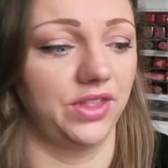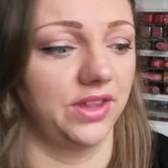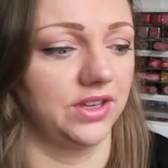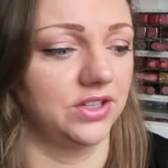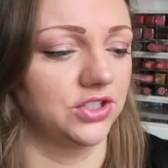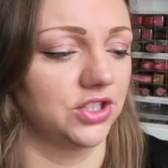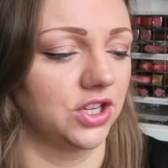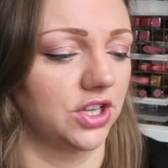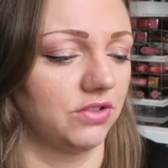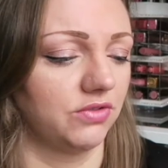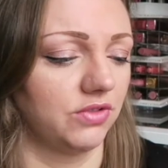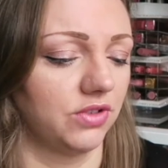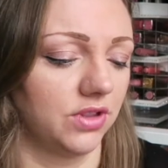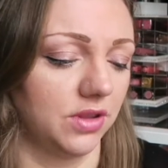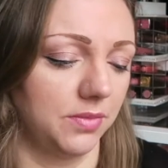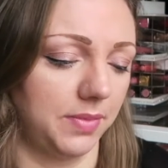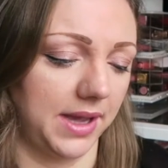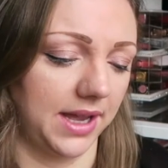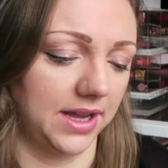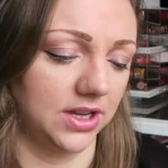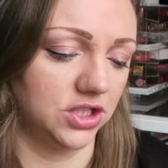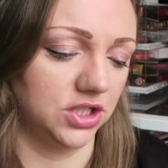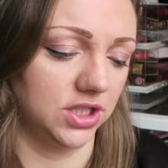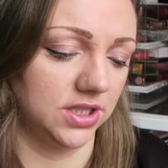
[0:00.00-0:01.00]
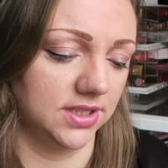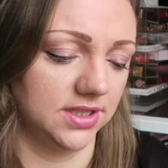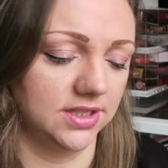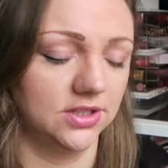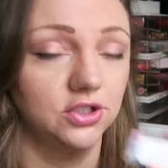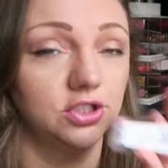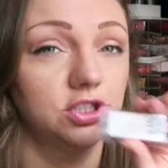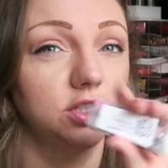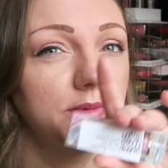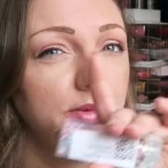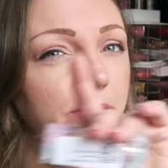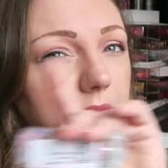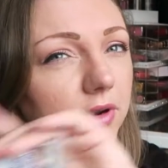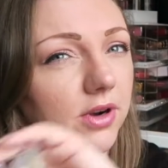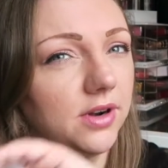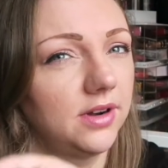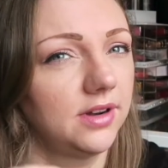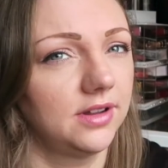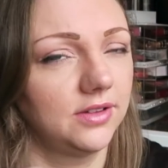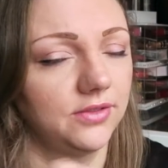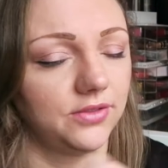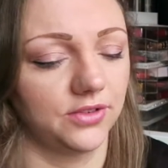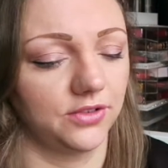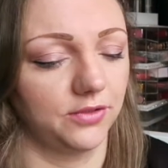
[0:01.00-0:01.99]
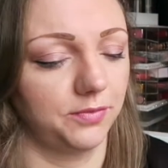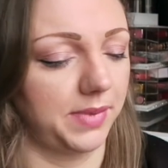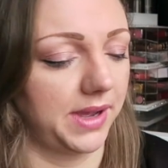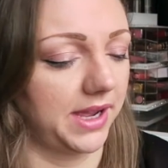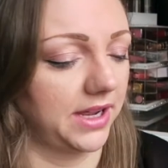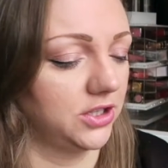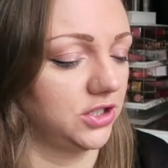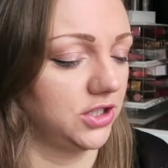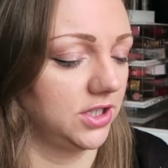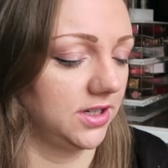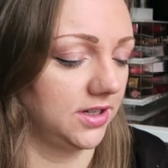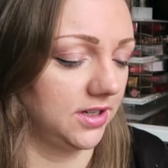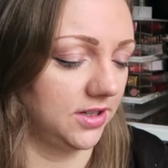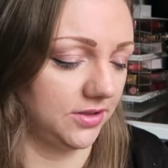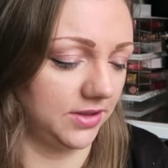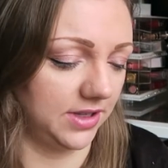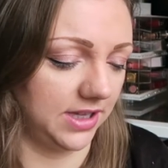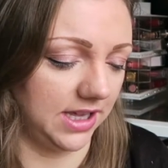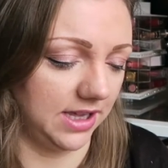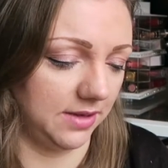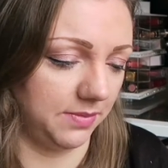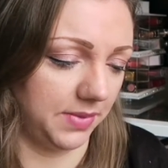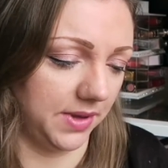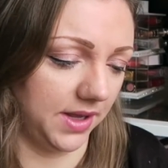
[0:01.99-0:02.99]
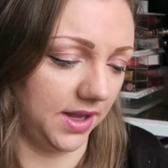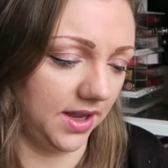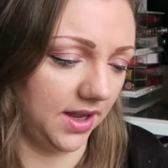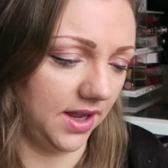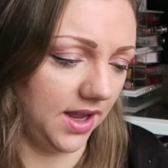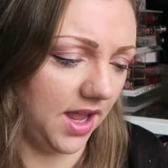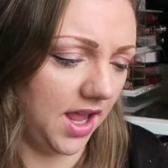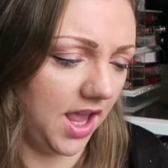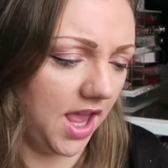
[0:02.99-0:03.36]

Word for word: They're just going to ruin the packaging. It's a good job I'm not a lover of packaging. I don't keep it.